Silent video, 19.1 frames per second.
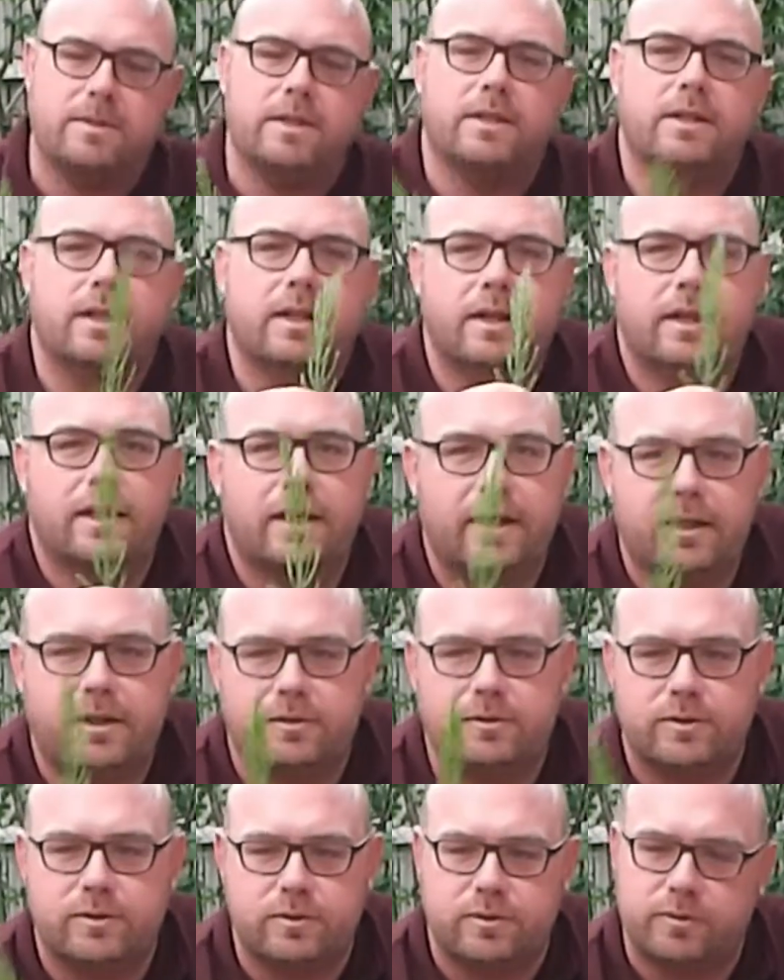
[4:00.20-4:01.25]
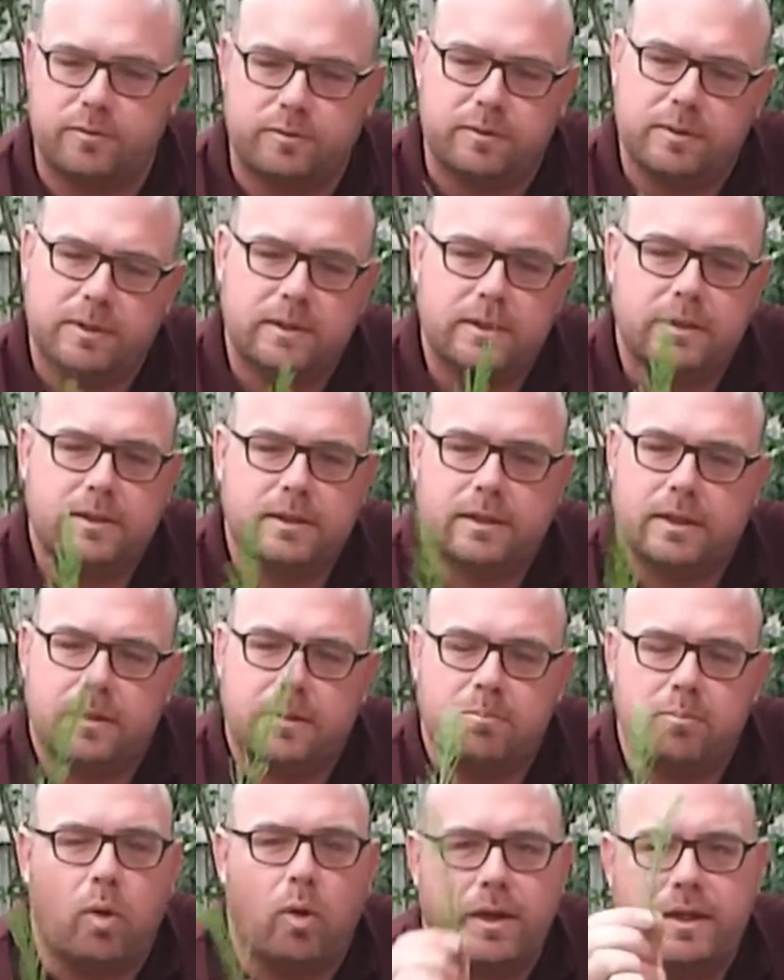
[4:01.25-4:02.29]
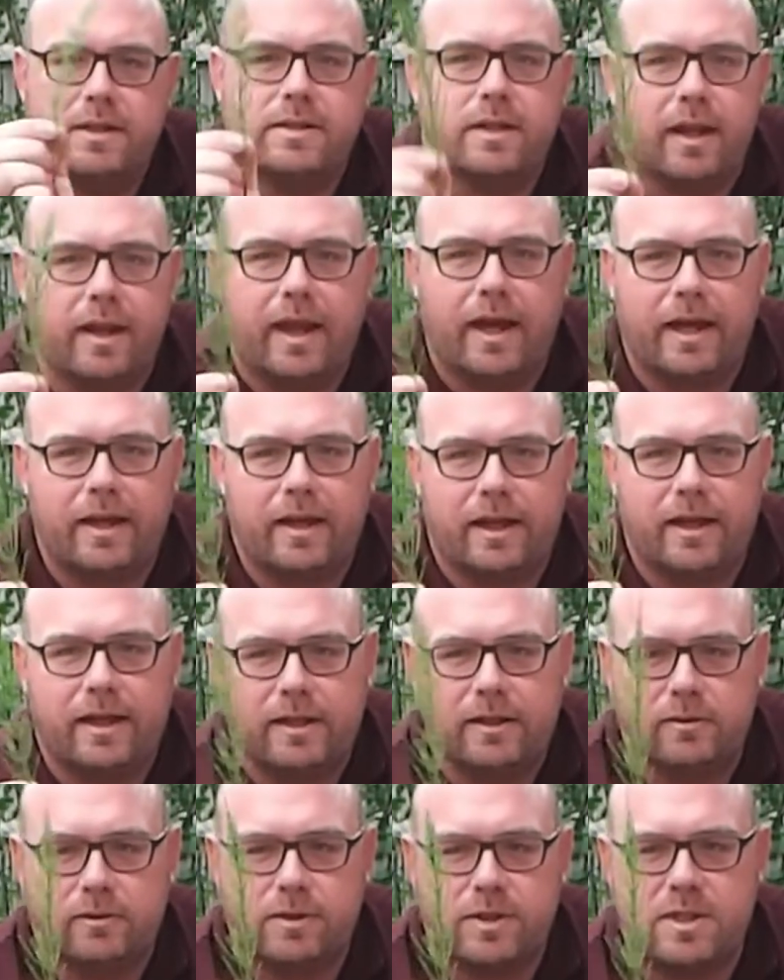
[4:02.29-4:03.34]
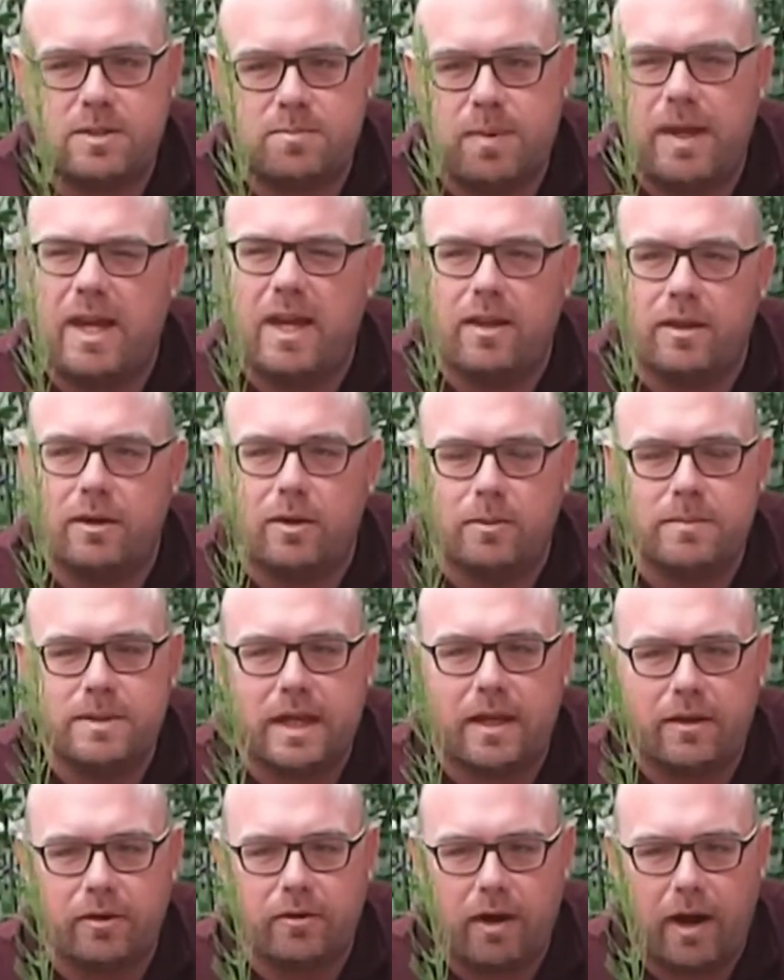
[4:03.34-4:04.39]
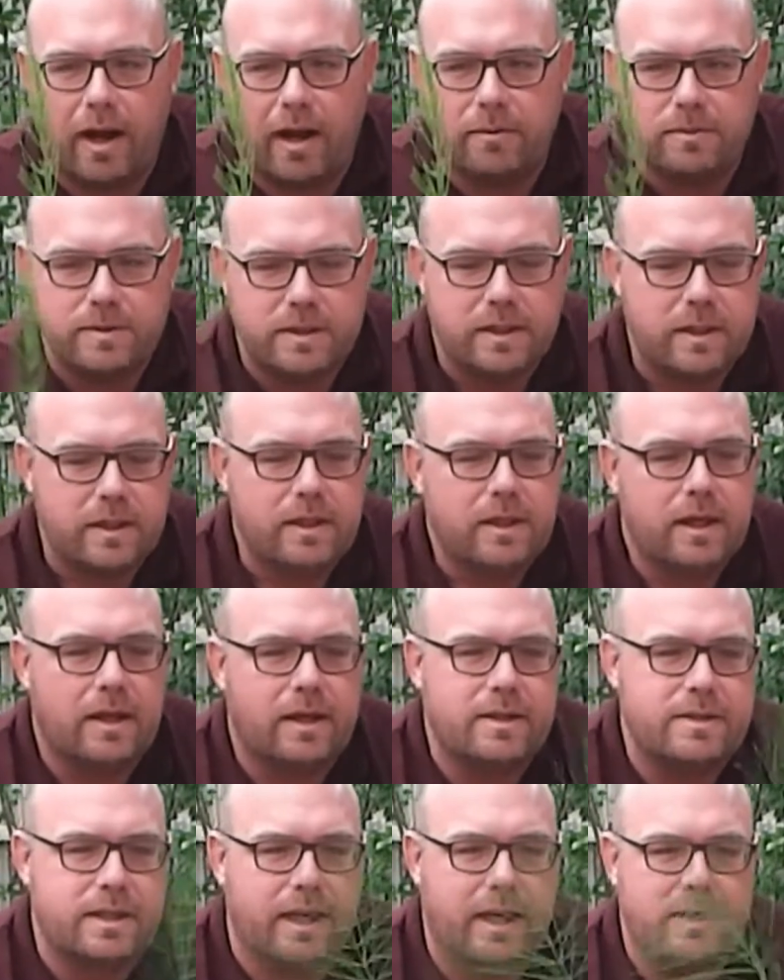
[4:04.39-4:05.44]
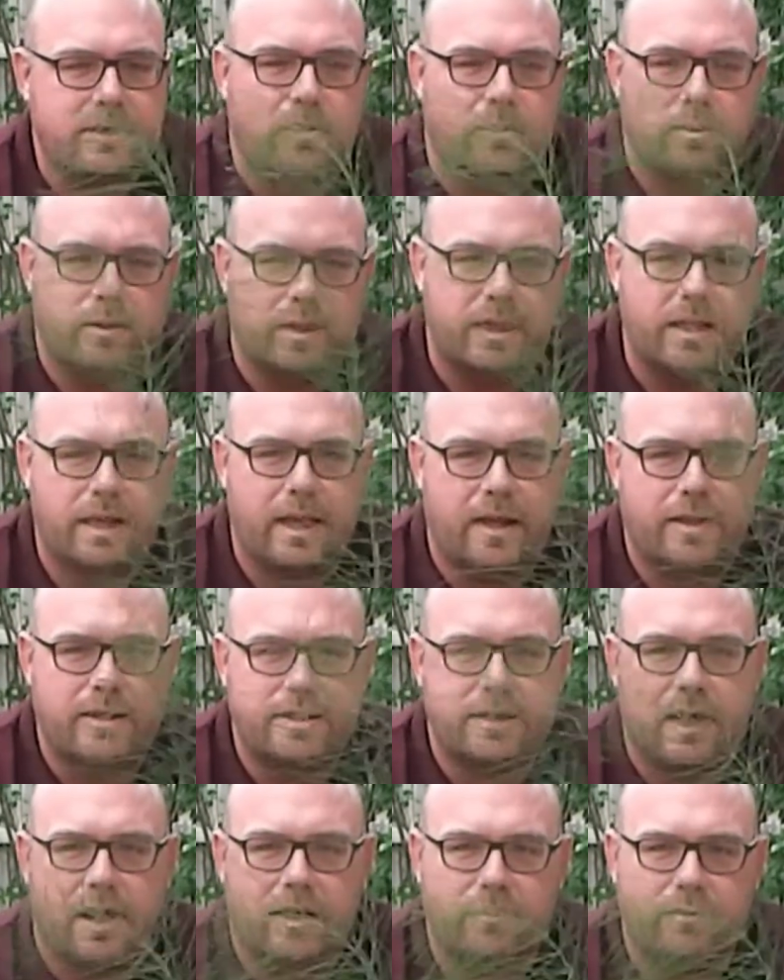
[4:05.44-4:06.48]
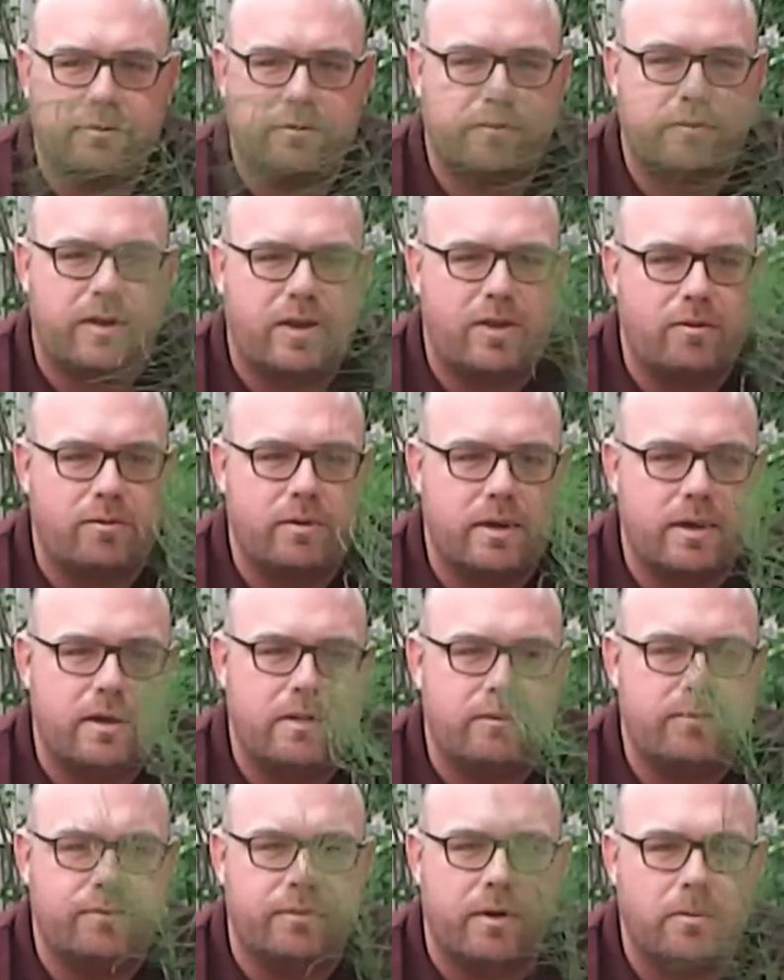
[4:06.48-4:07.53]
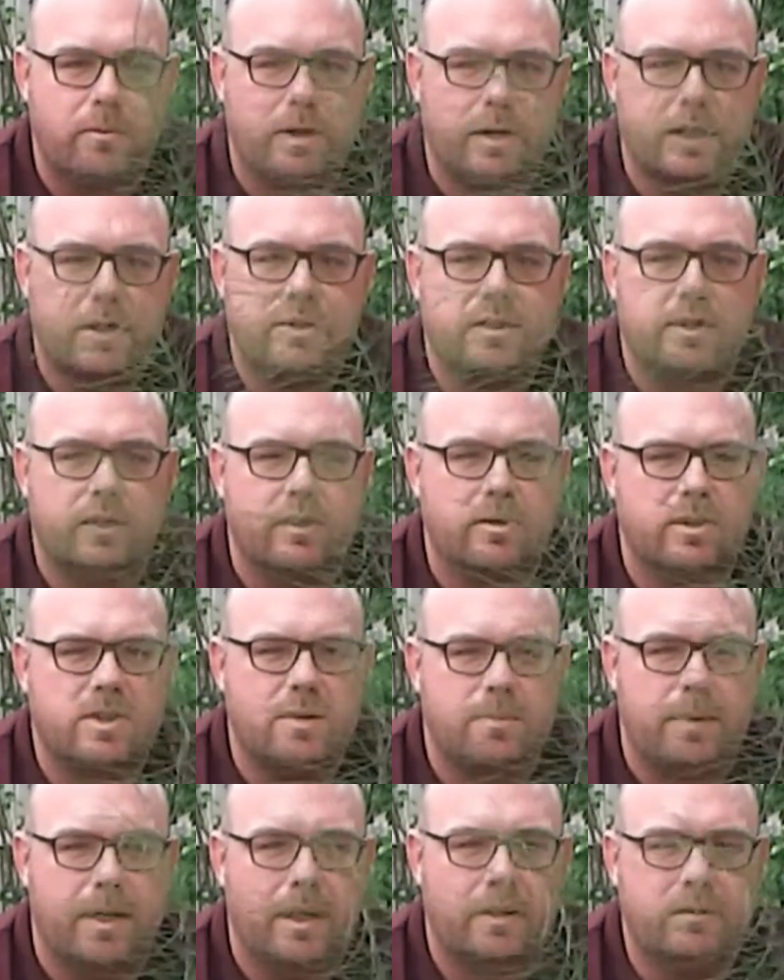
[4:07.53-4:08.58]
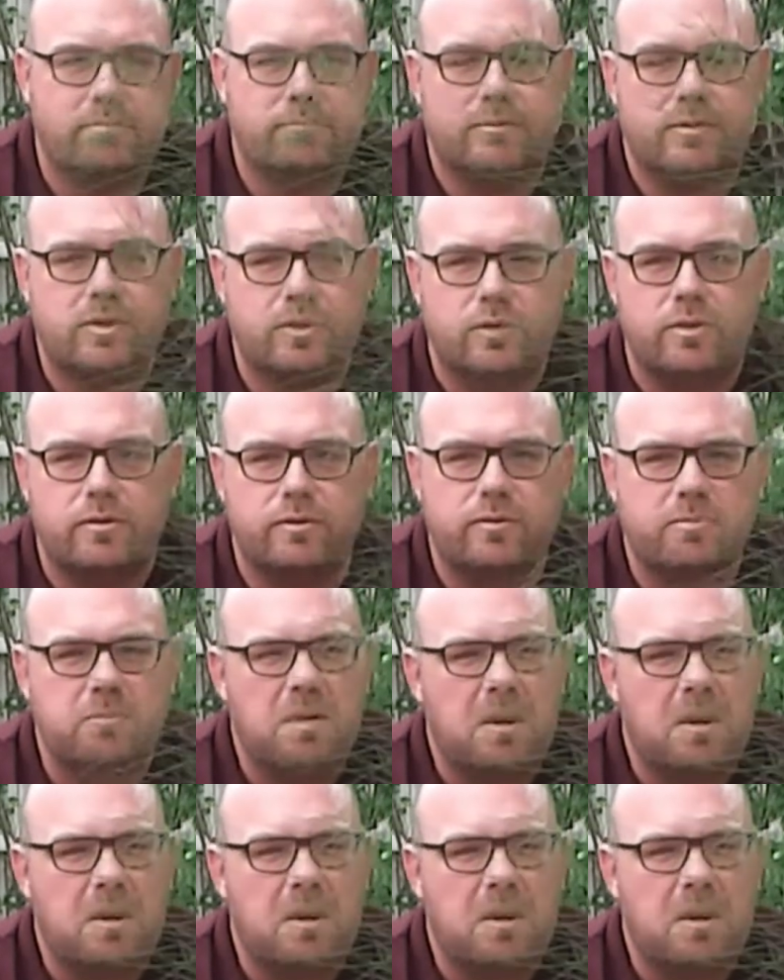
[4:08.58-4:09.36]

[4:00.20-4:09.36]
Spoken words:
in a little sort of points like that, like a little spear that comes out of the ground, and as they get older they get this kind of feathery foliage that looks a bit sort of,